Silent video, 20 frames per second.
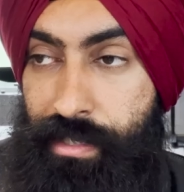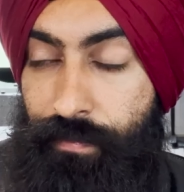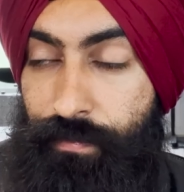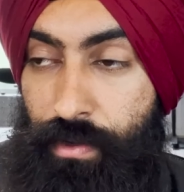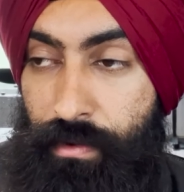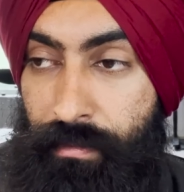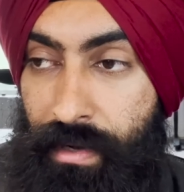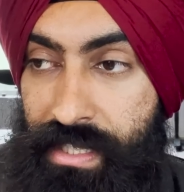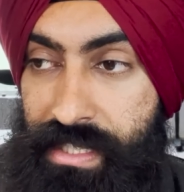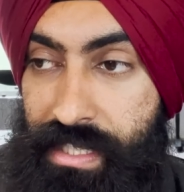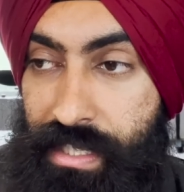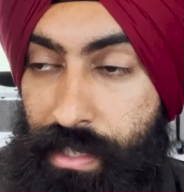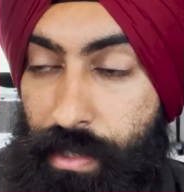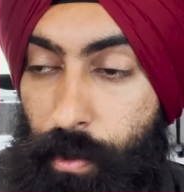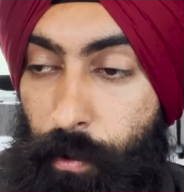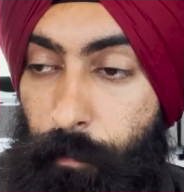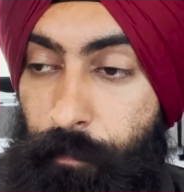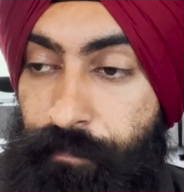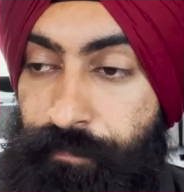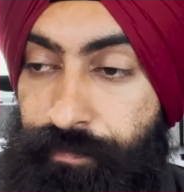a few months
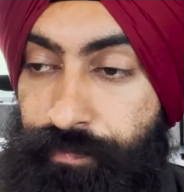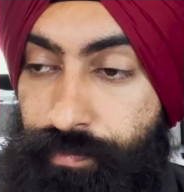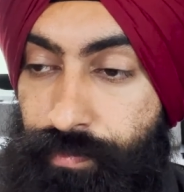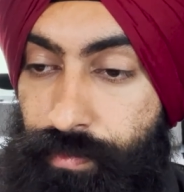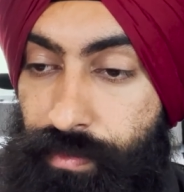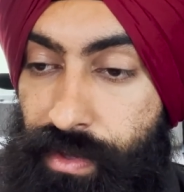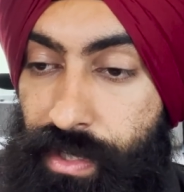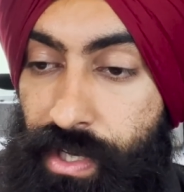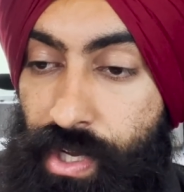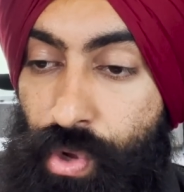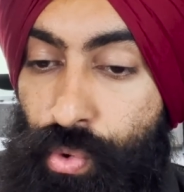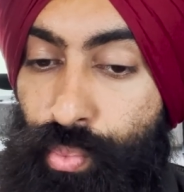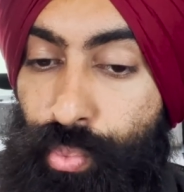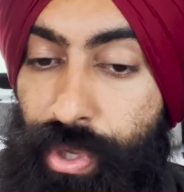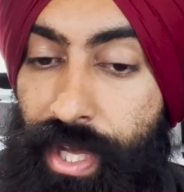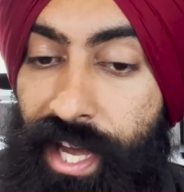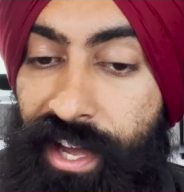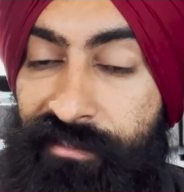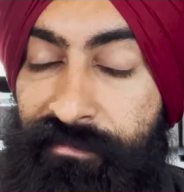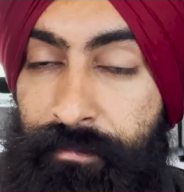ago,
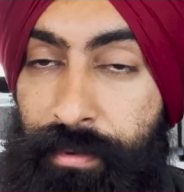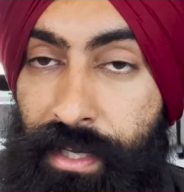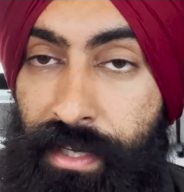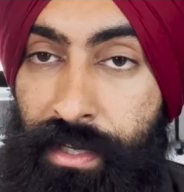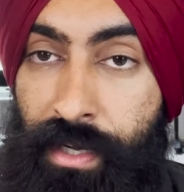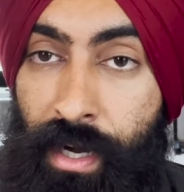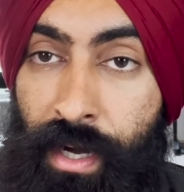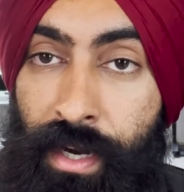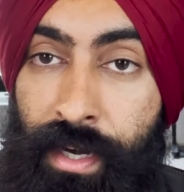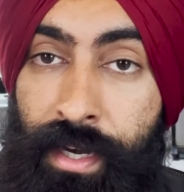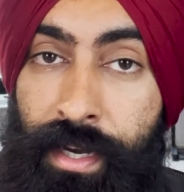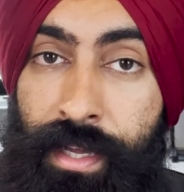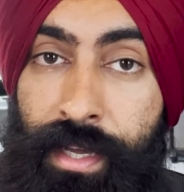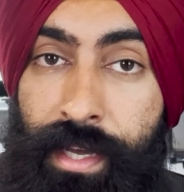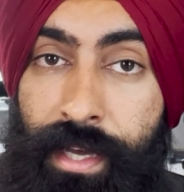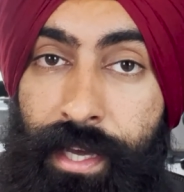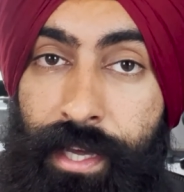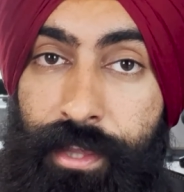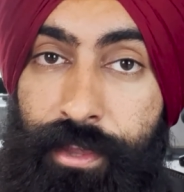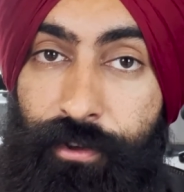we have begun
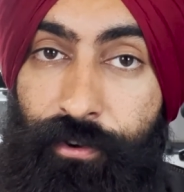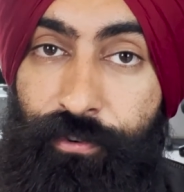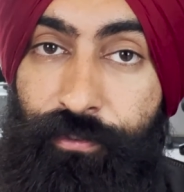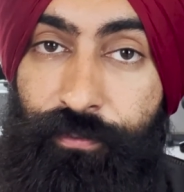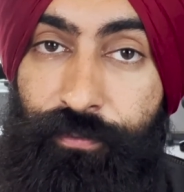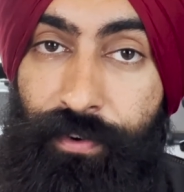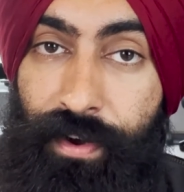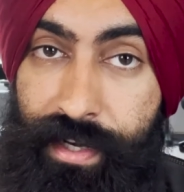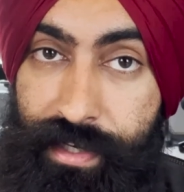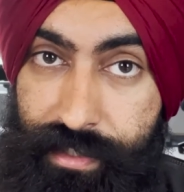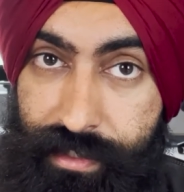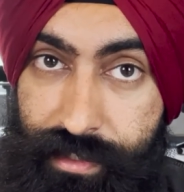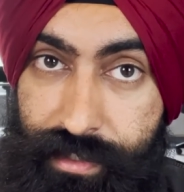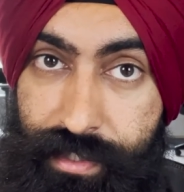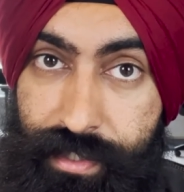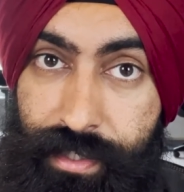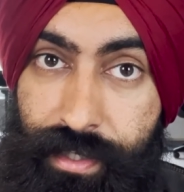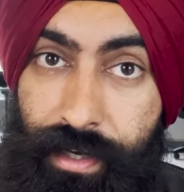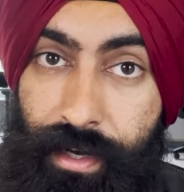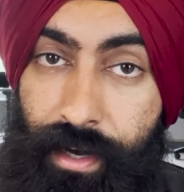the
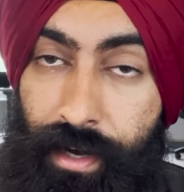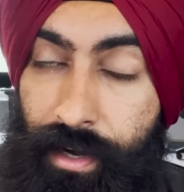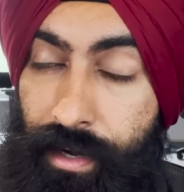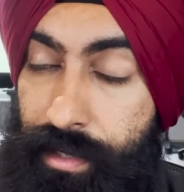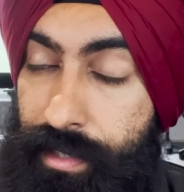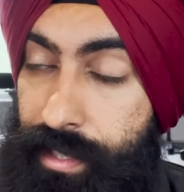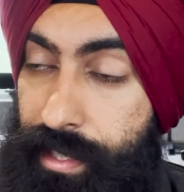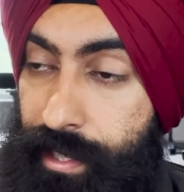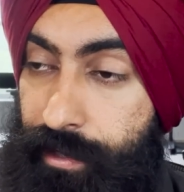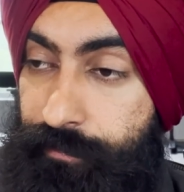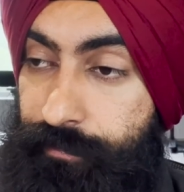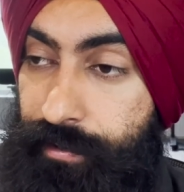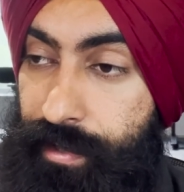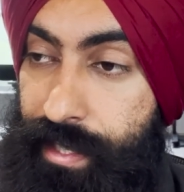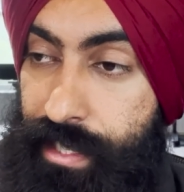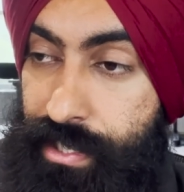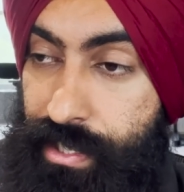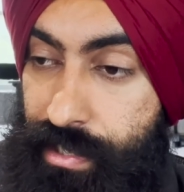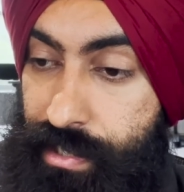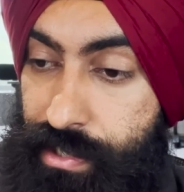fight on
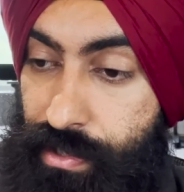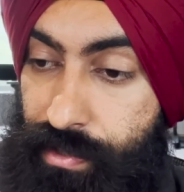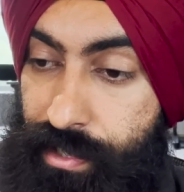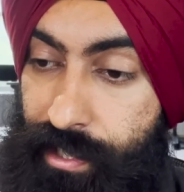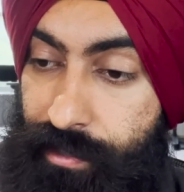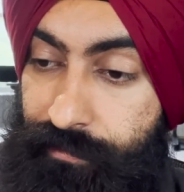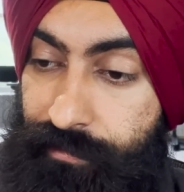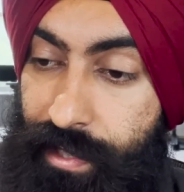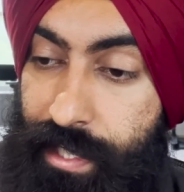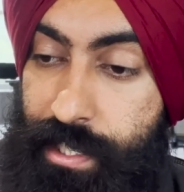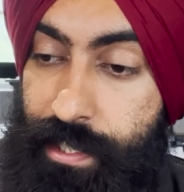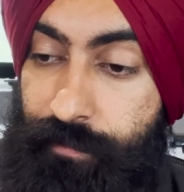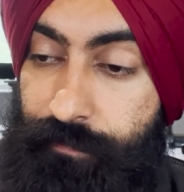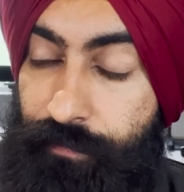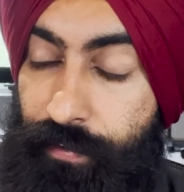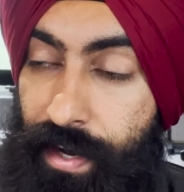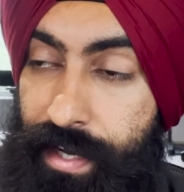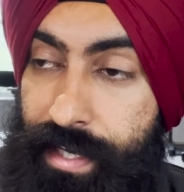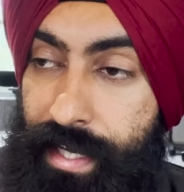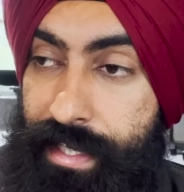inflation. So the inflation
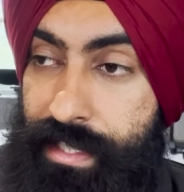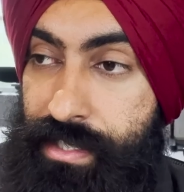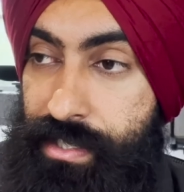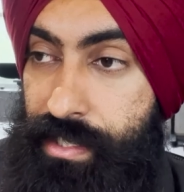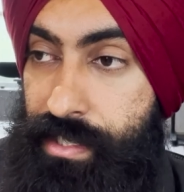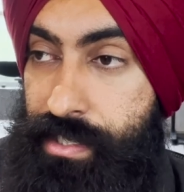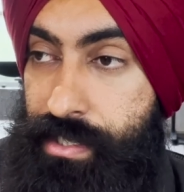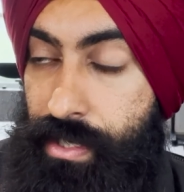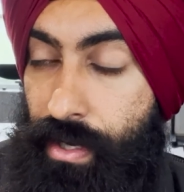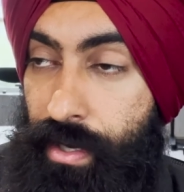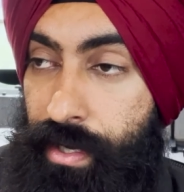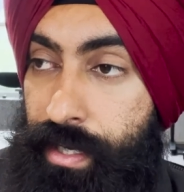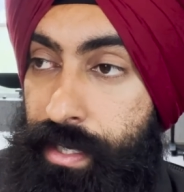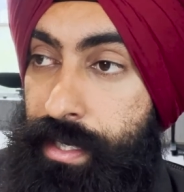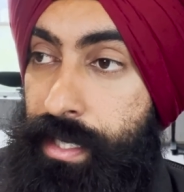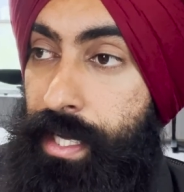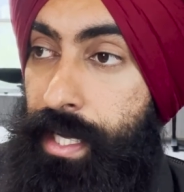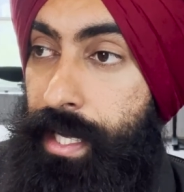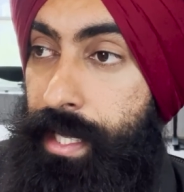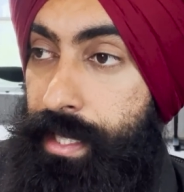fight has just
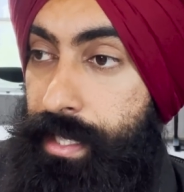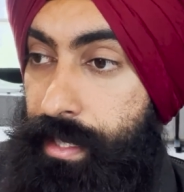started.